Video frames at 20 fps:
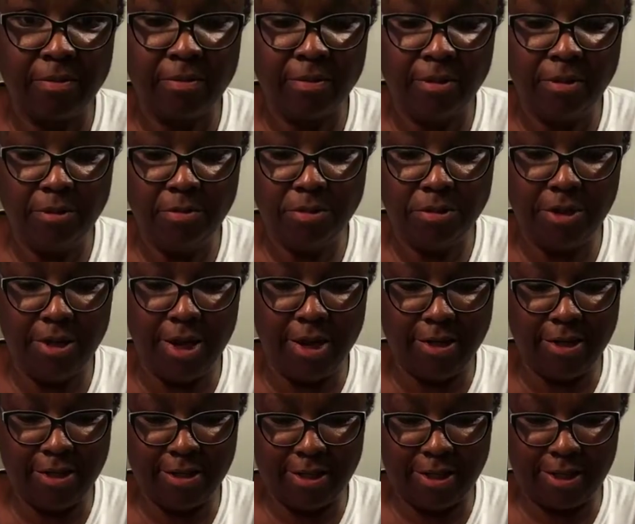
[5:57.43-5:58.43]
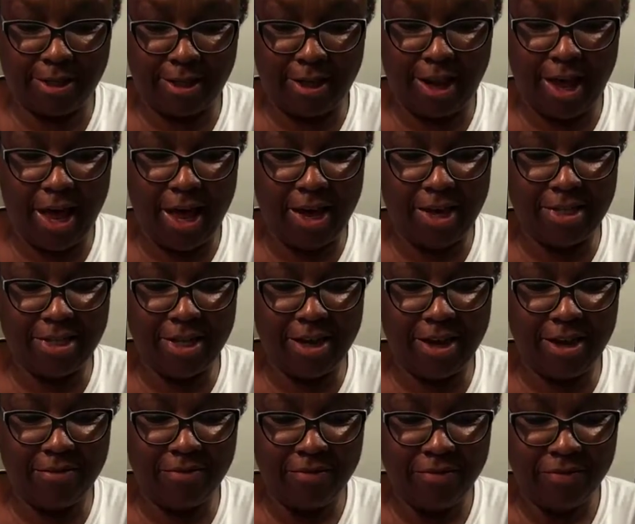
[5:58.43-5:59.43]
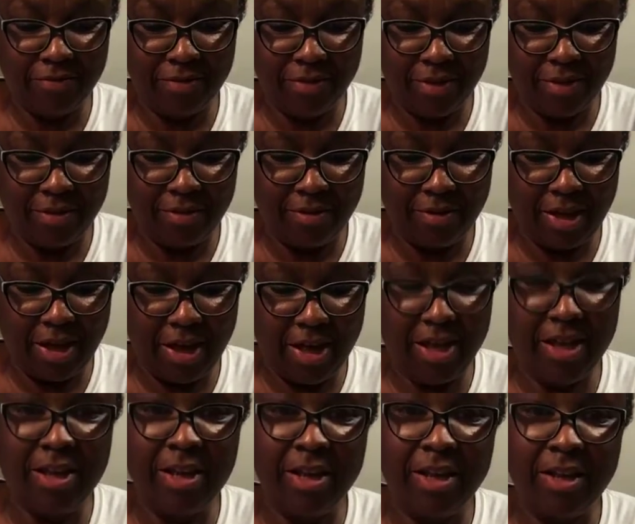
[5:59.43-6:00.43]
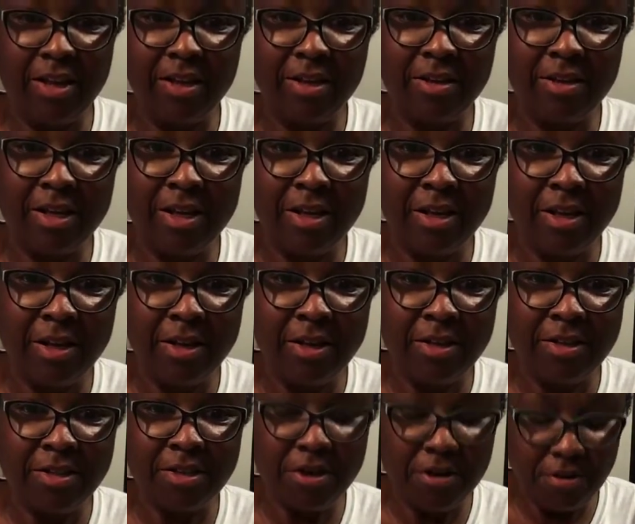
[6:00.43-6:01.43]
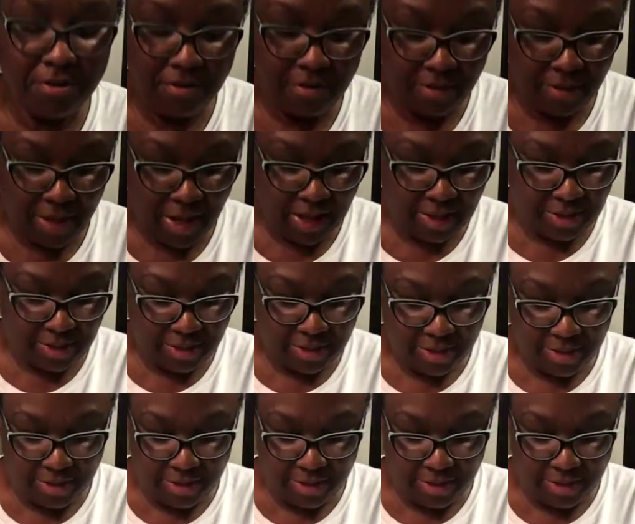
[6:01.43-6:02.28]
Oops, as it slides off. Okay, so that's